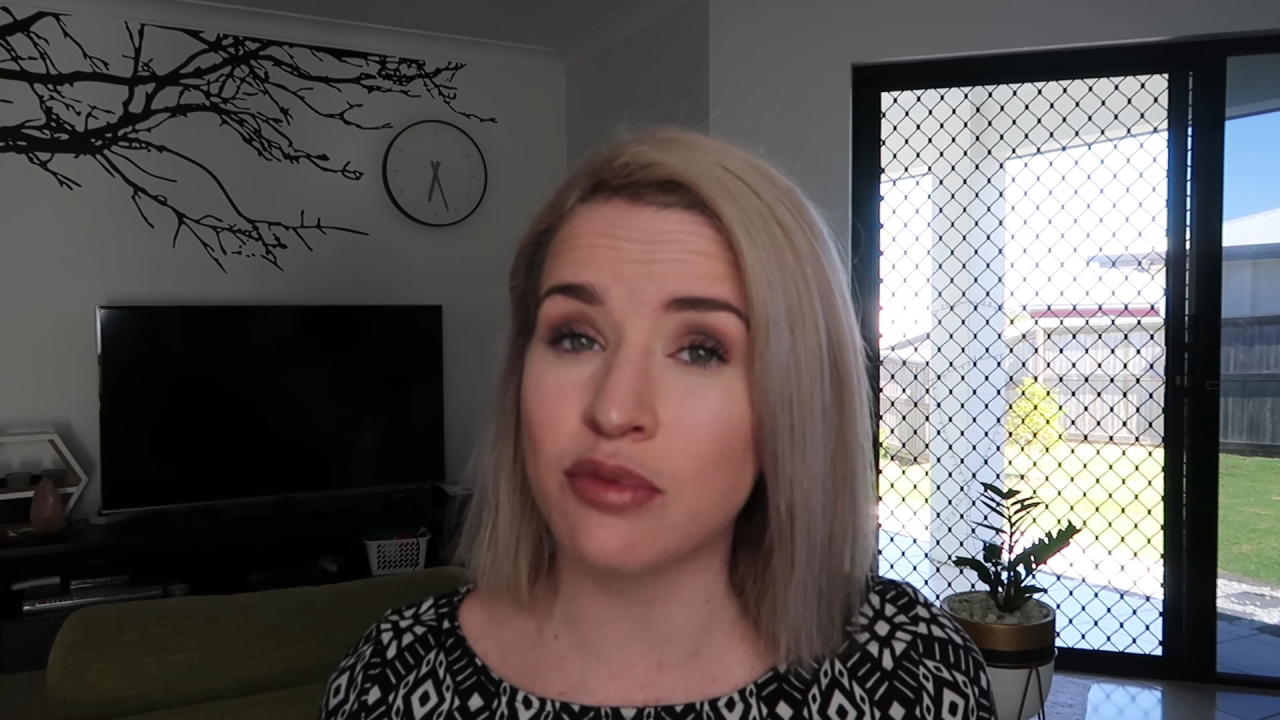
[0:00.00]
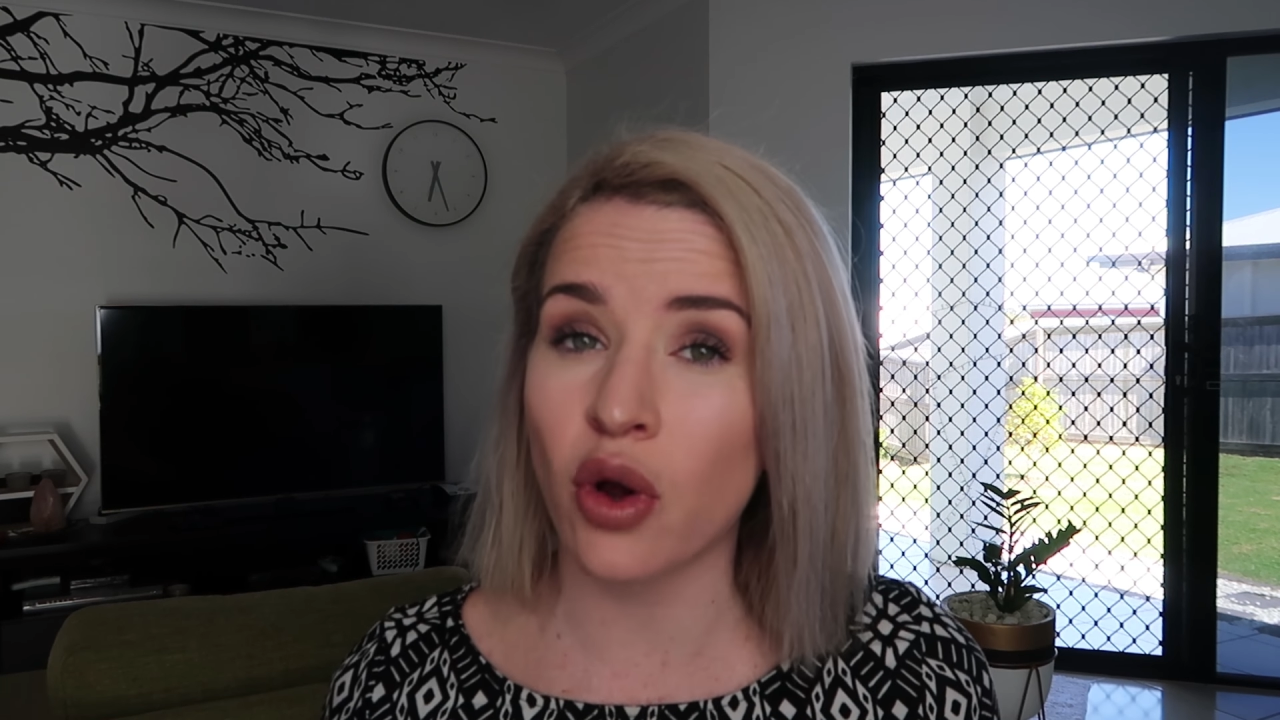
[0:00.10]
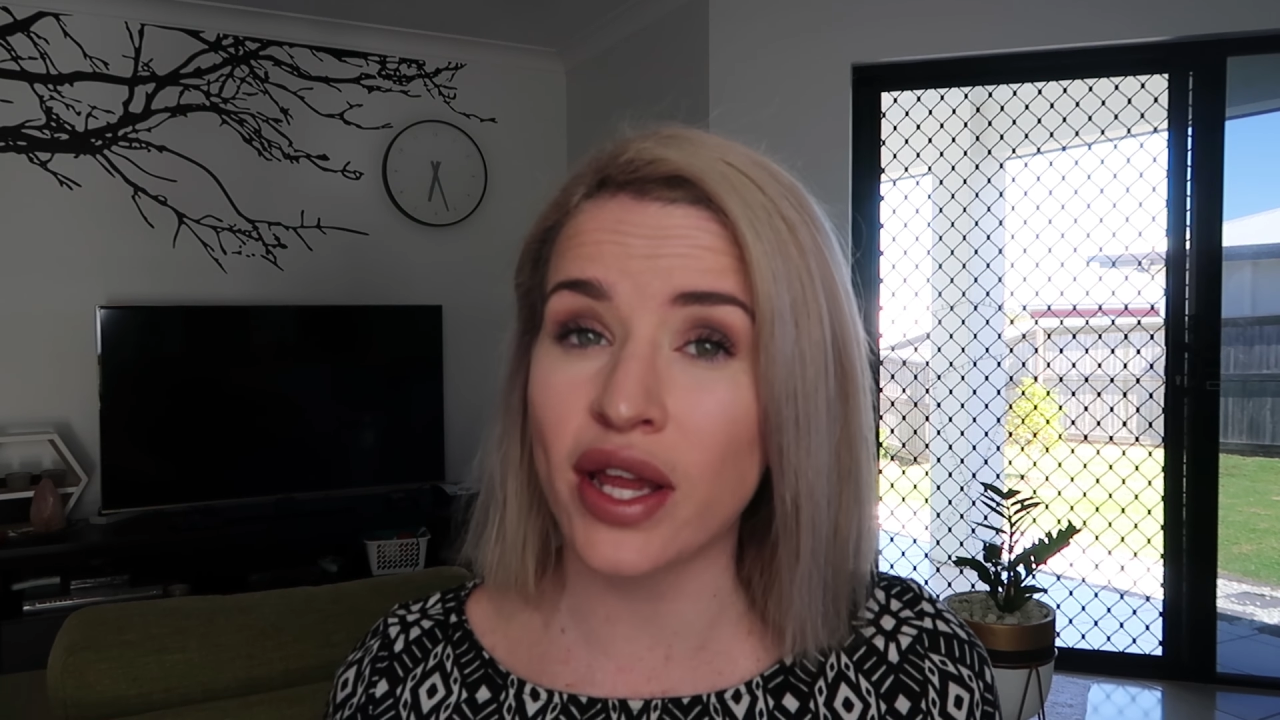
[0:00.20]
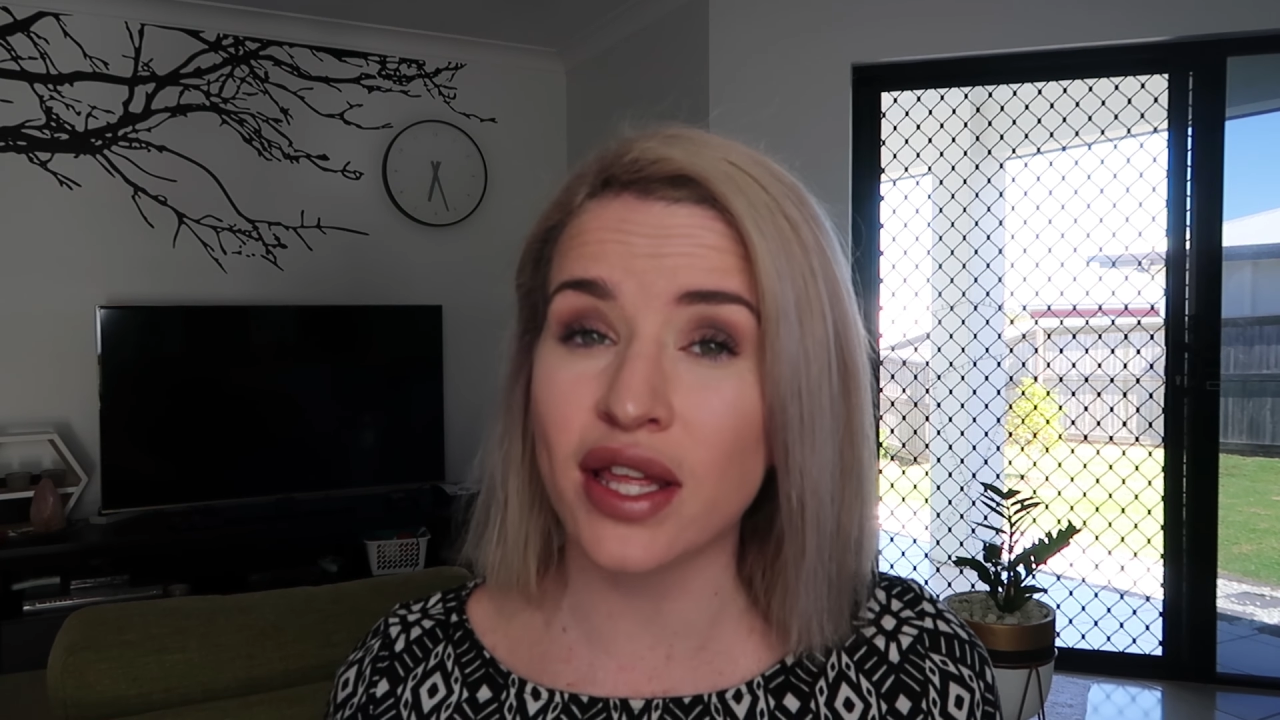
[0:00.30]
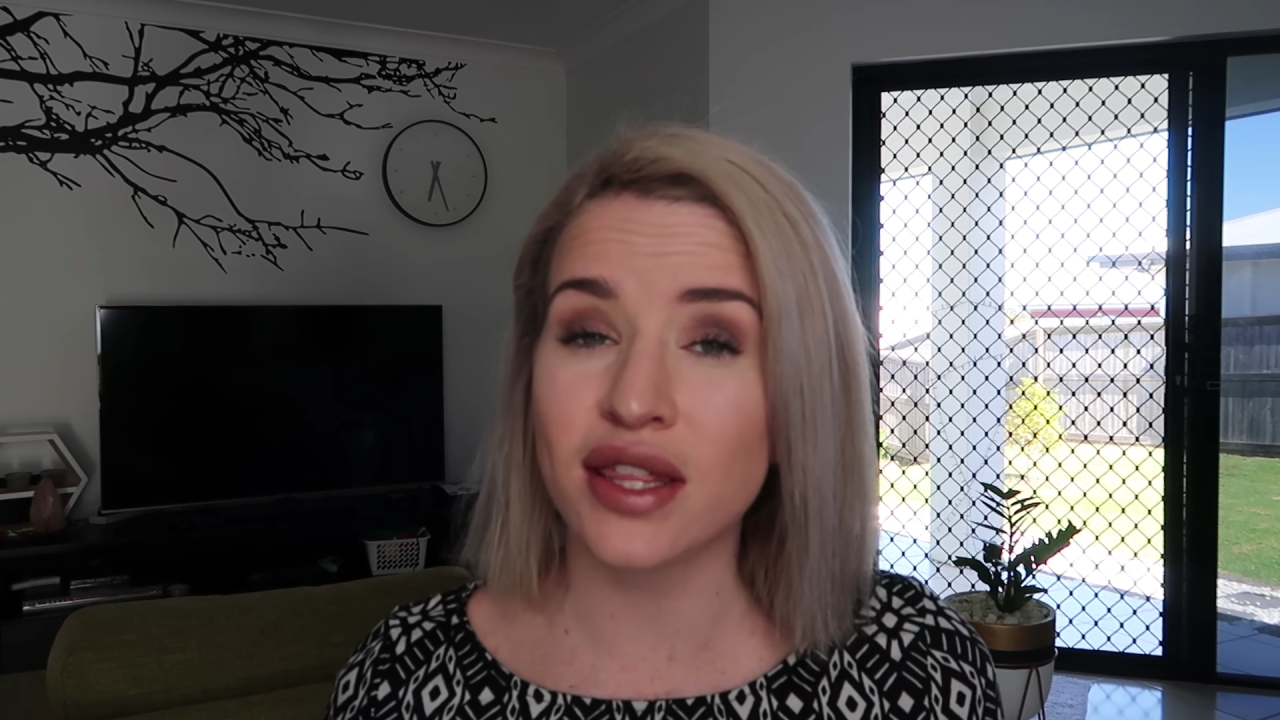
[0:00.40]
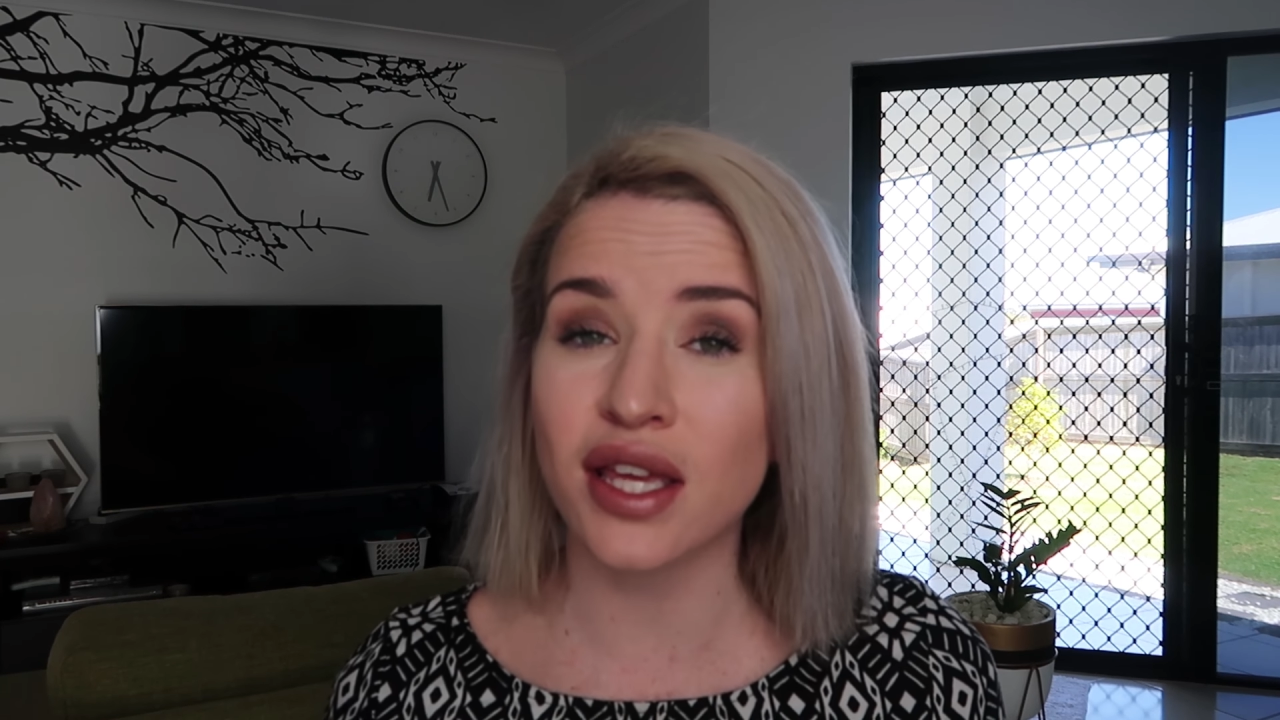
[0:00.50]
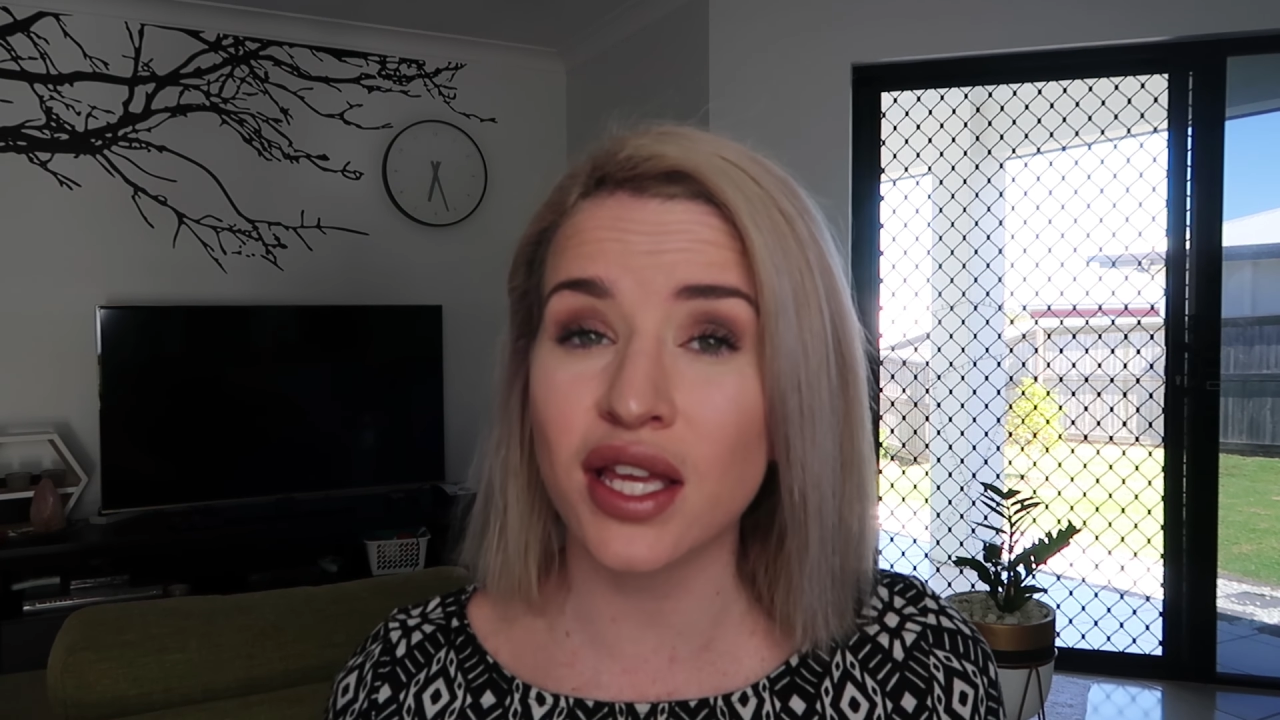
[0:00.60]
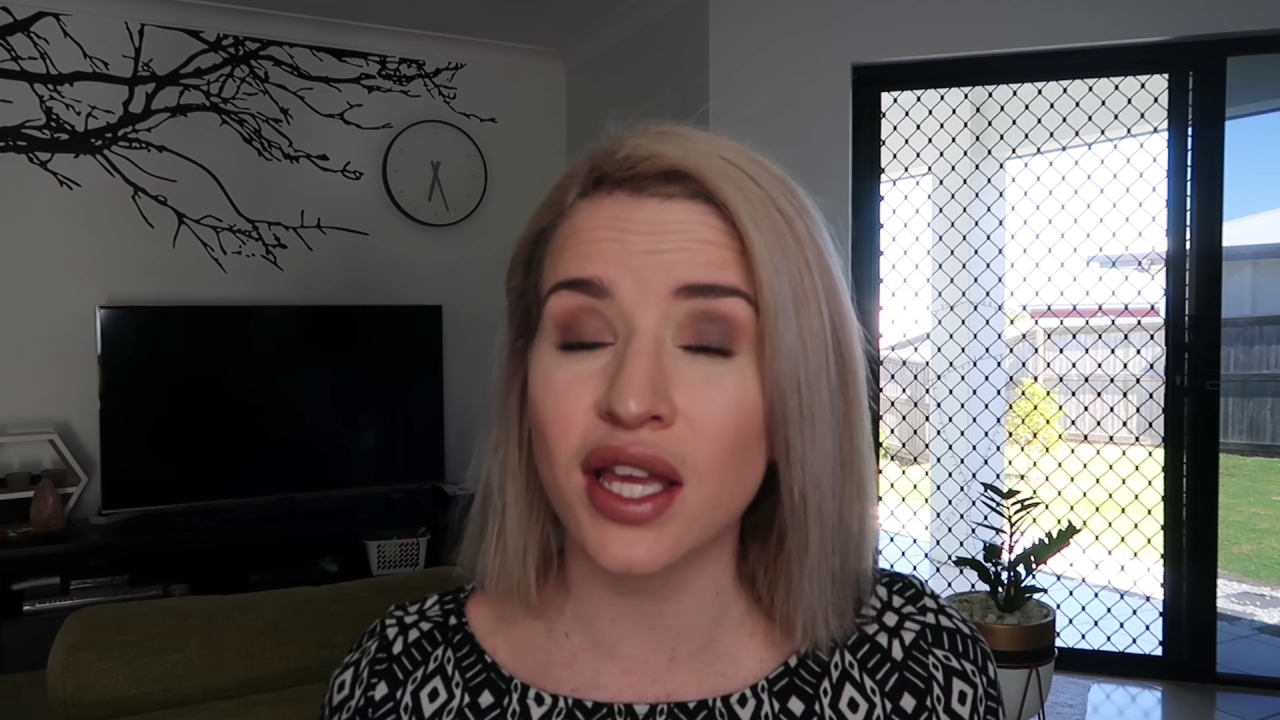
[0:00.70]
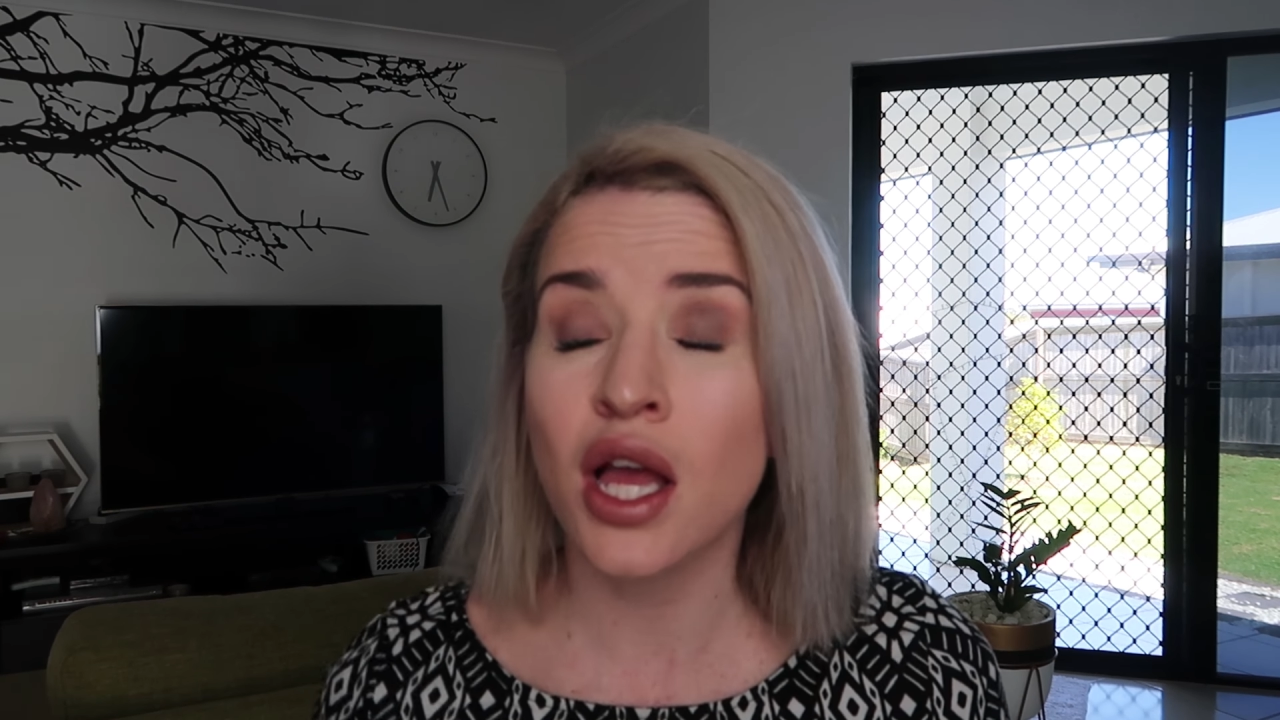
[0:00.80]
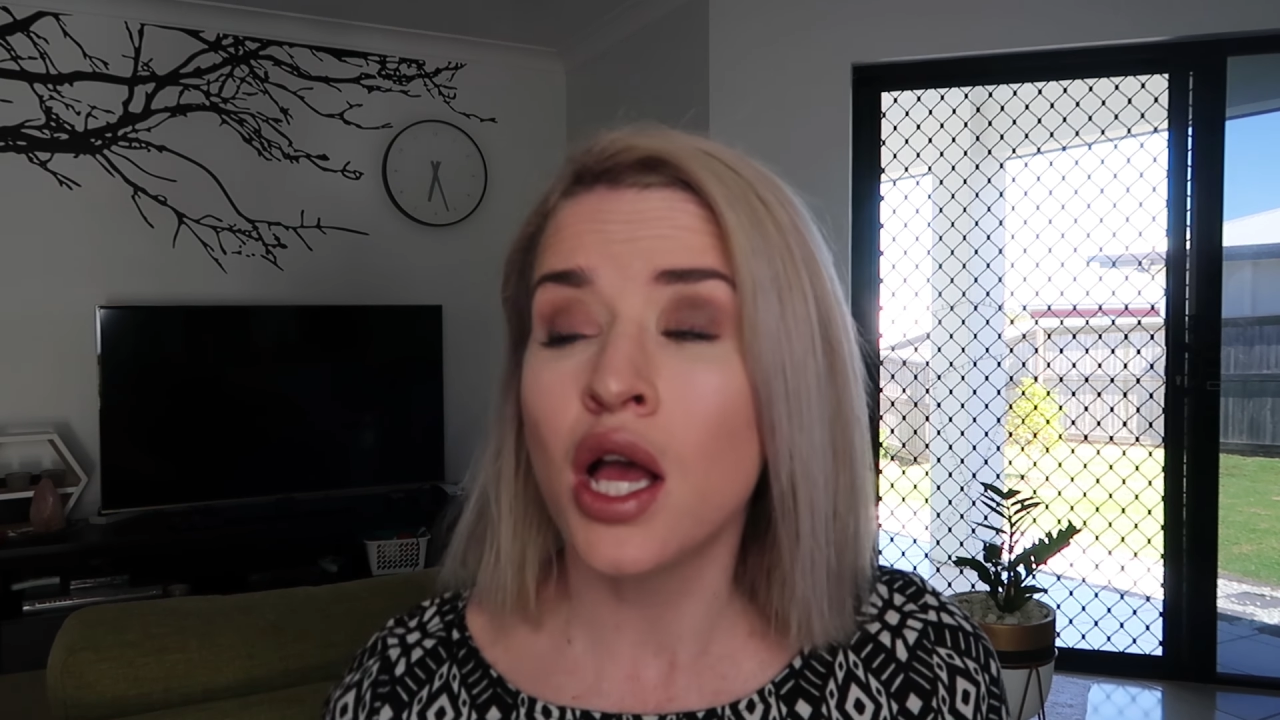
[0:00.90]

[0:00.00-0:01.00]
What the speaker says: buy anything.